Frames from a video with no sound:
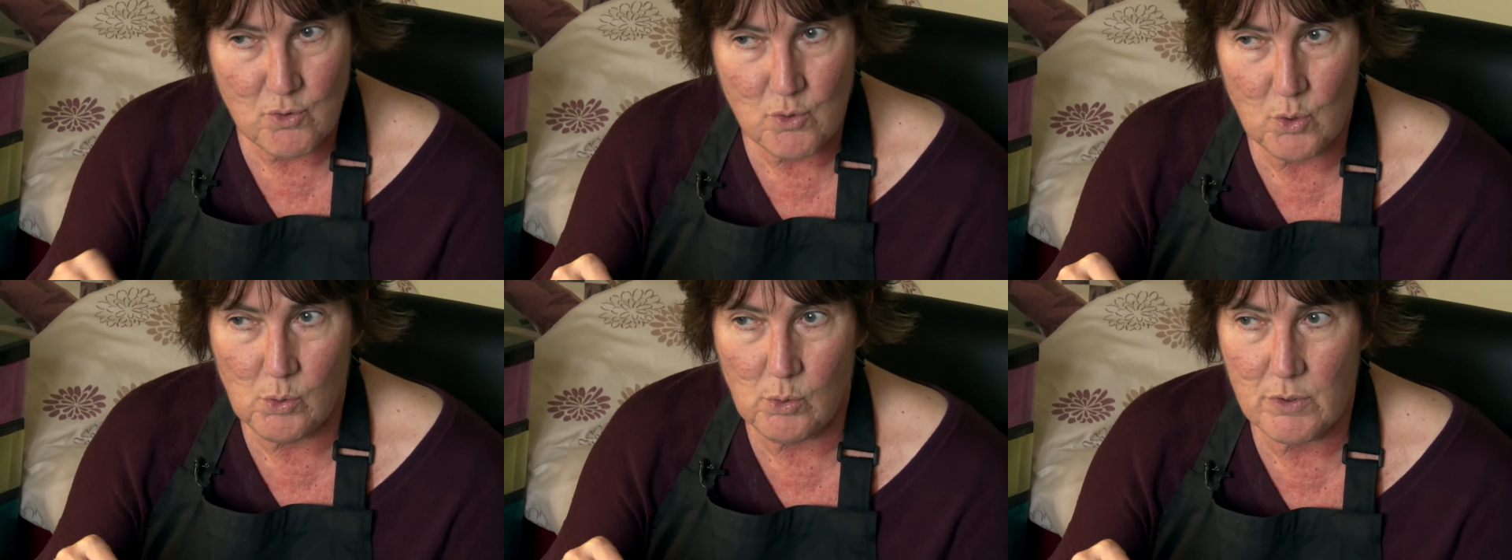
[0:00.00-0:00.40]
who
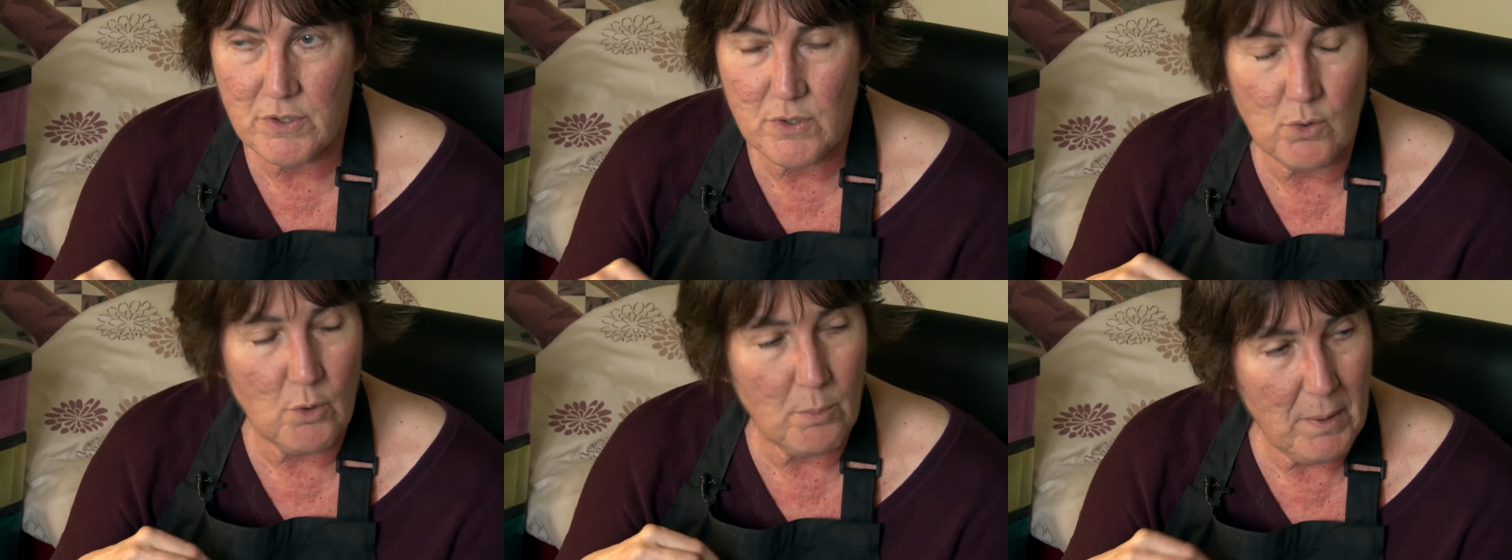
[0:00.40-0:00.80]

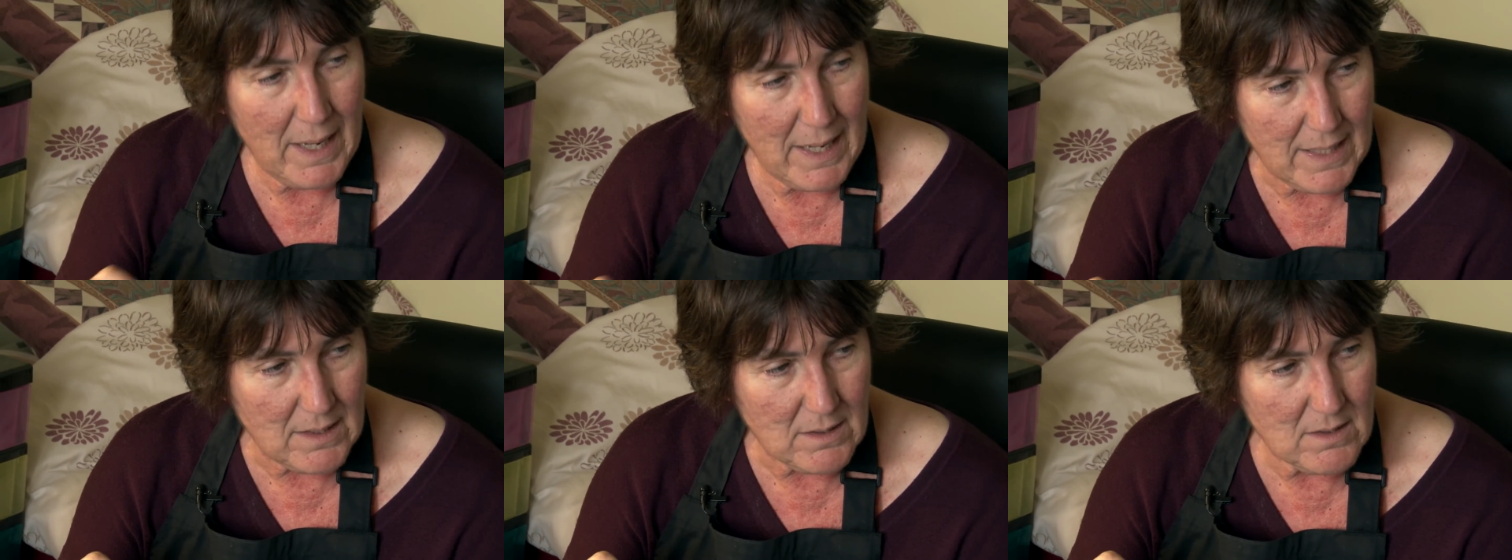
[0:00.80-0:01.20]
draws or
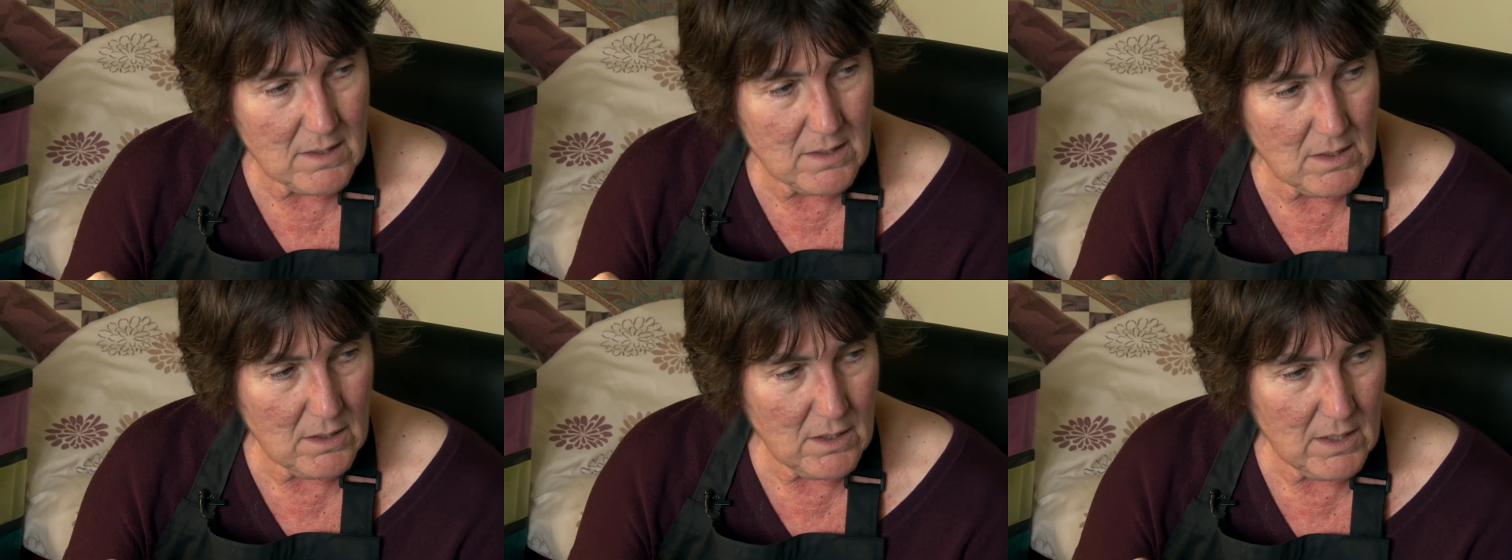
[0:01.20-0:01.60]

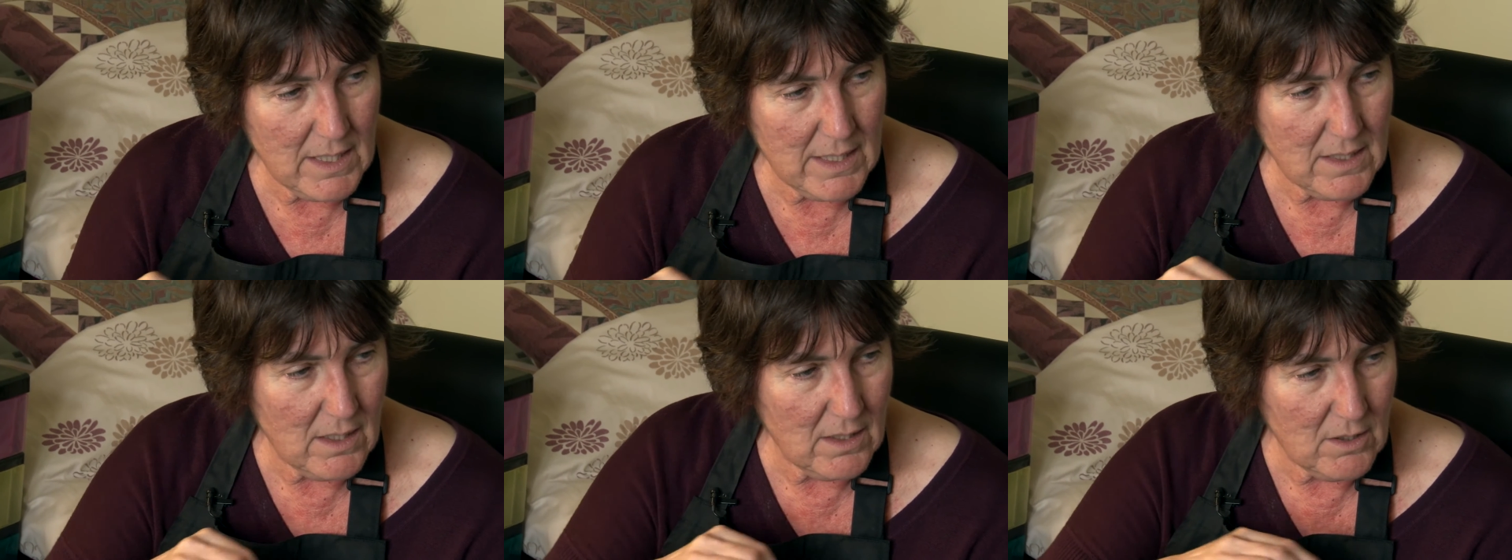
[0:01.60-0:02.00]
paints,
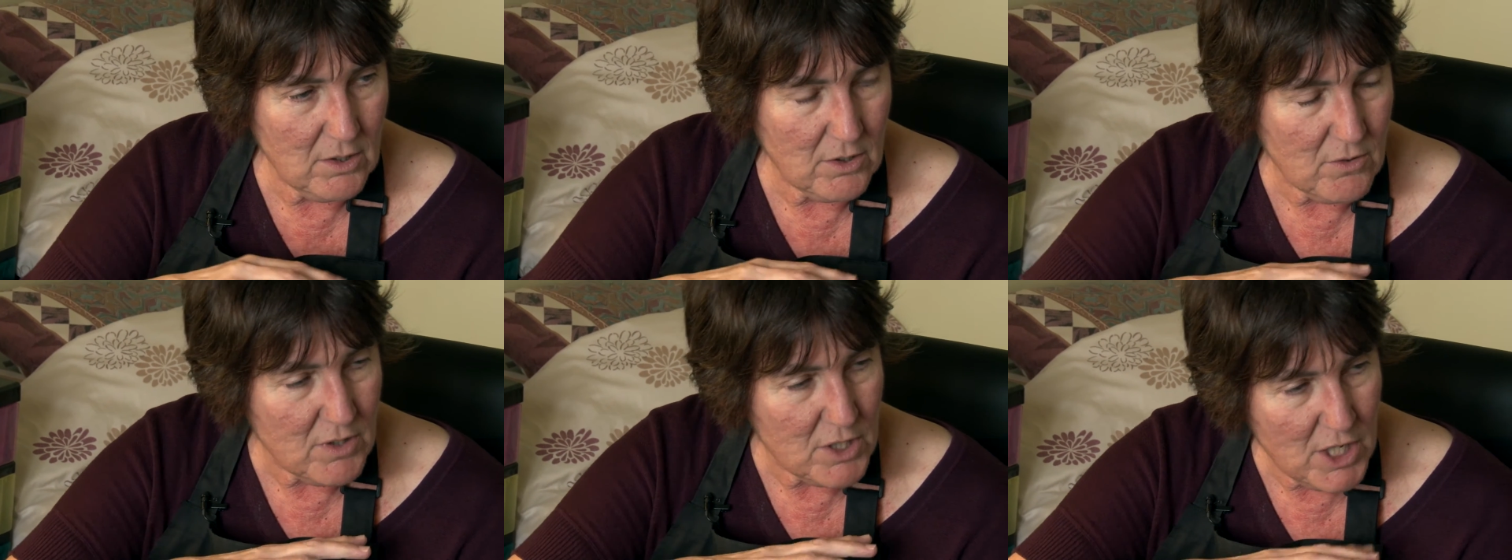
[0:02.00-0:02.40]

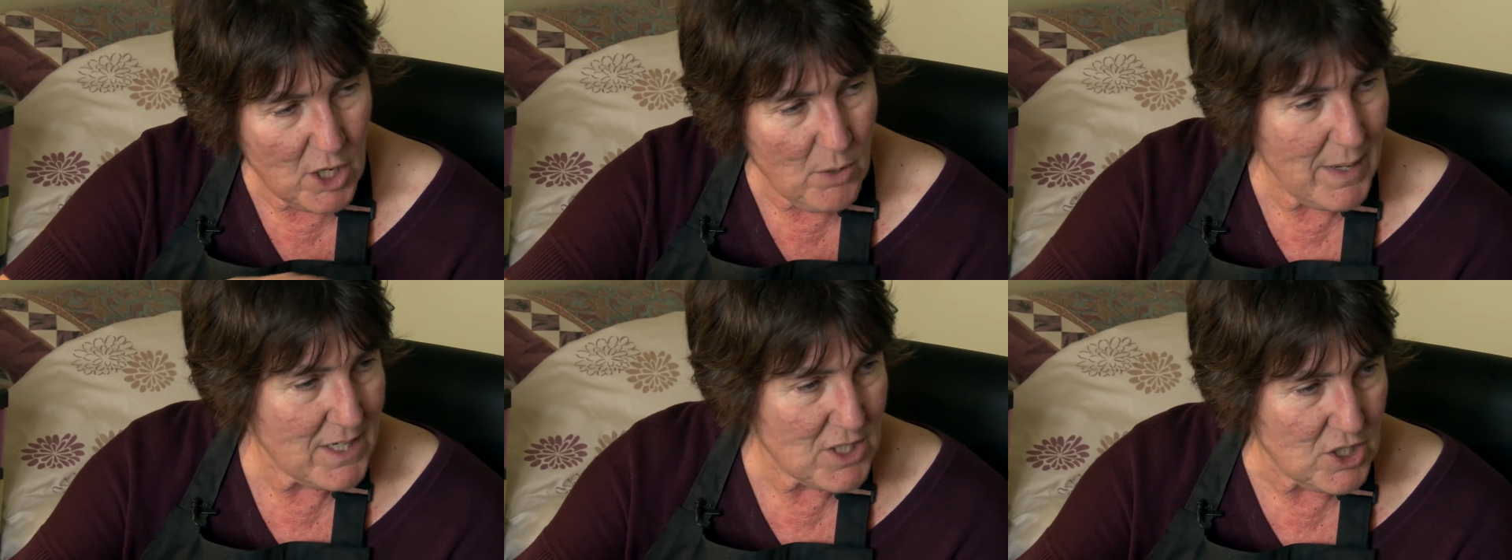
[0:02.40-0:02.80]
there are
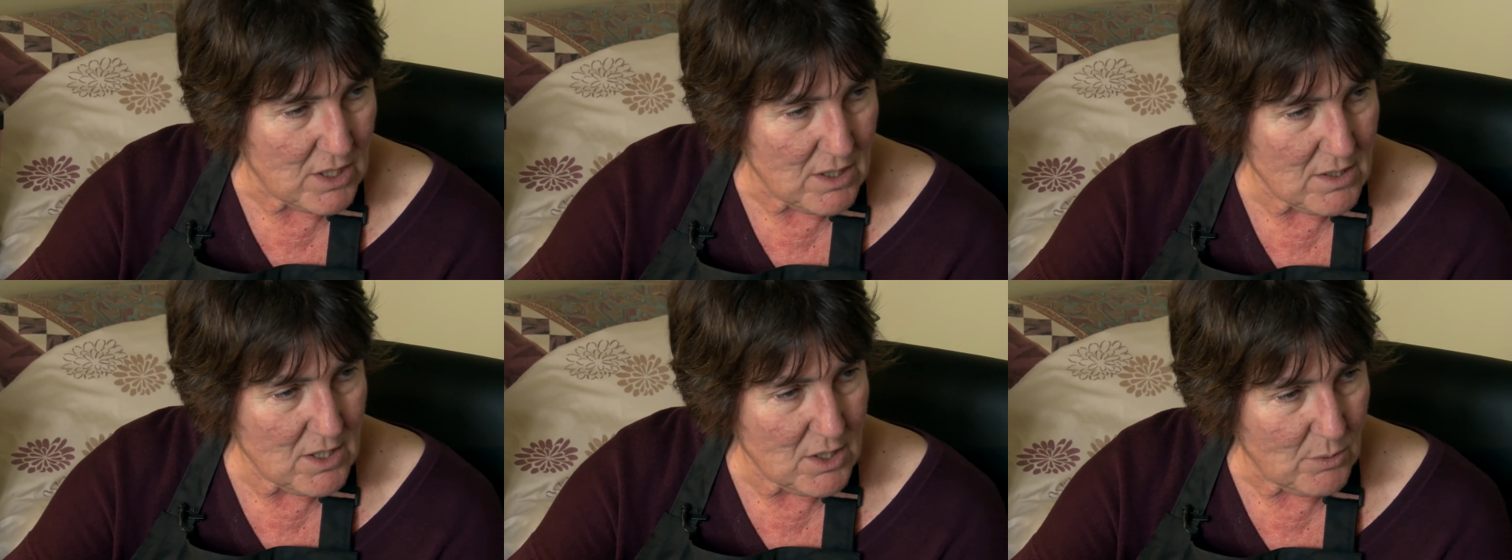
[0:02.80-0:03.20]
no
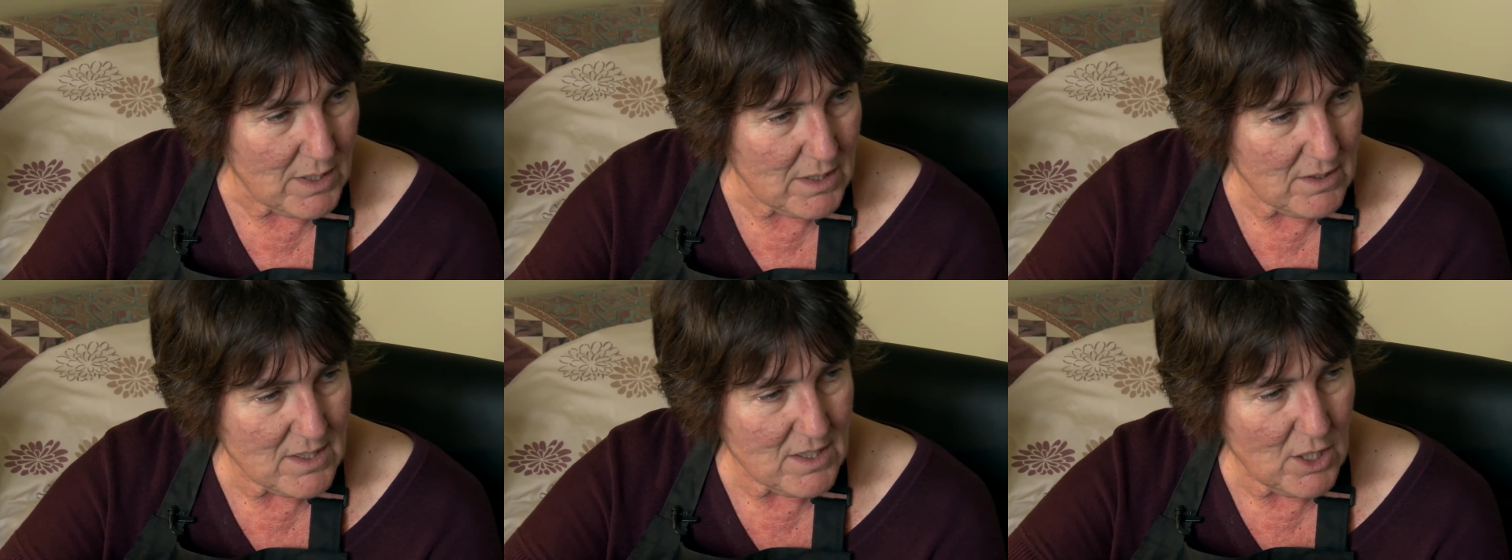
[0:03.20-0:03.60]
edges
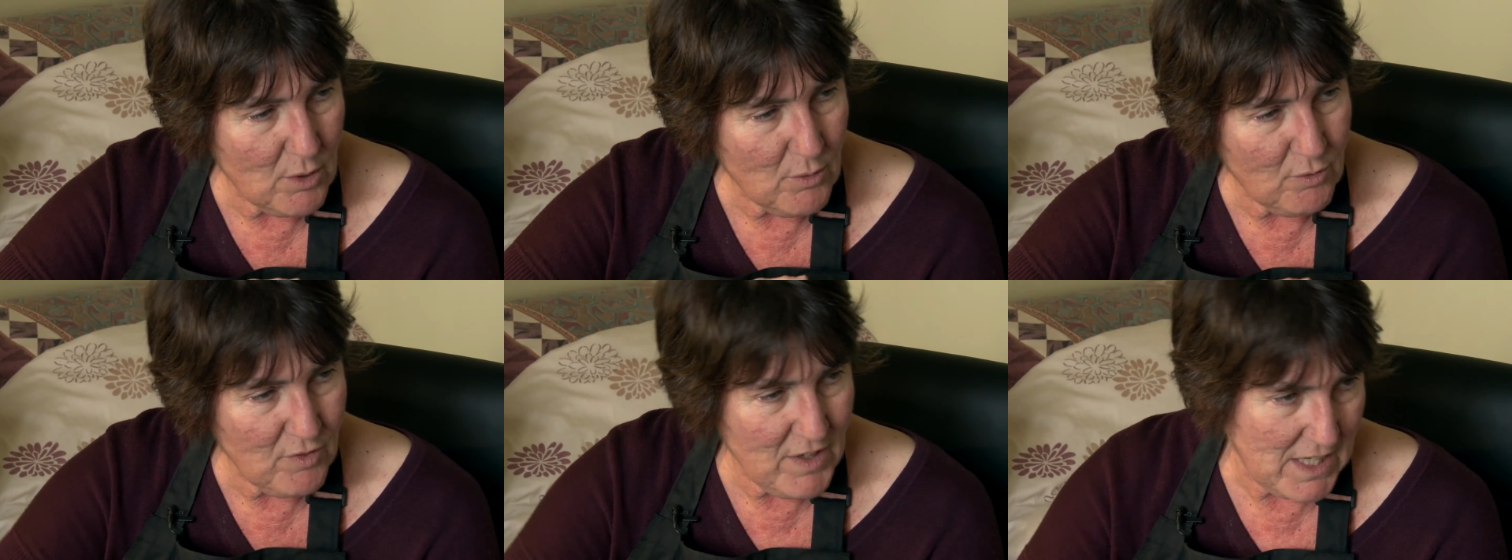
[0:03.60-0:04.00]
to it. There's
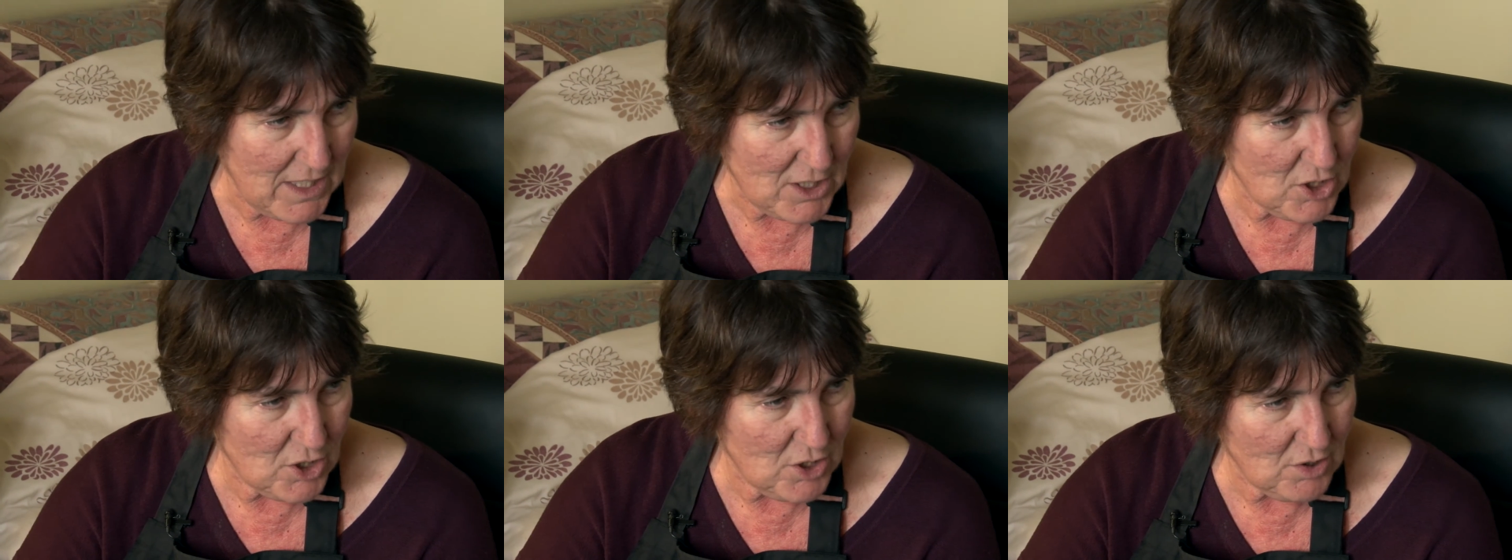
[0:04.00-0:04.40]
no
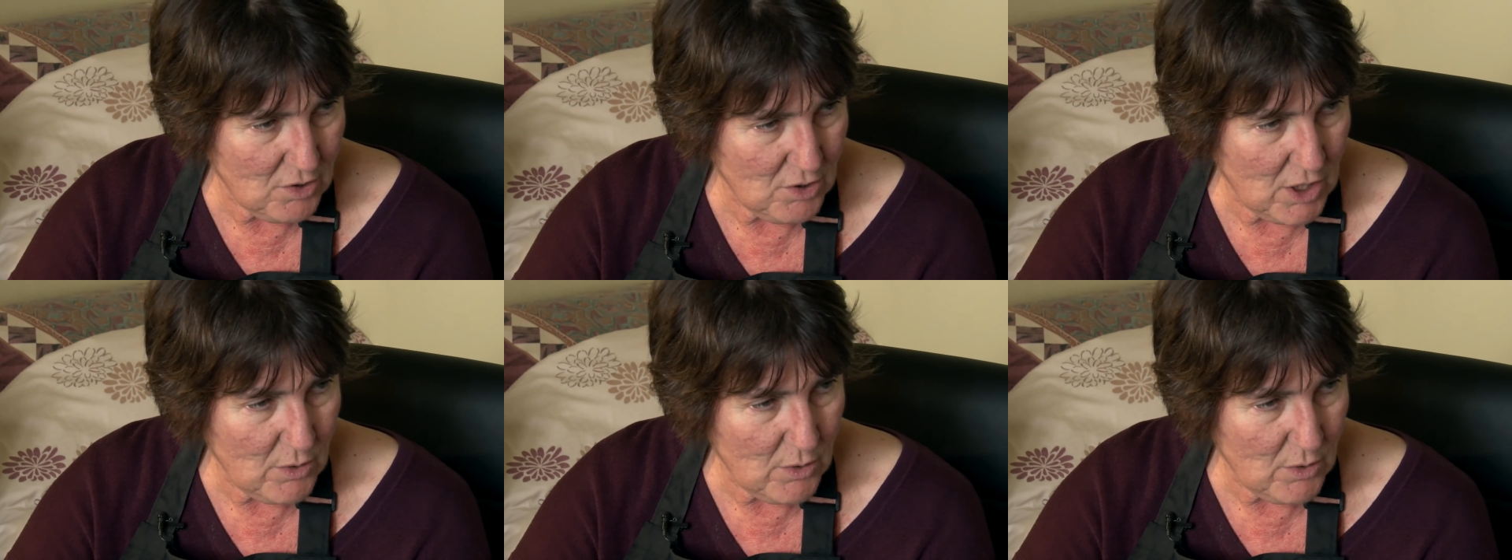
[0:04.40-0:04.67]
finish.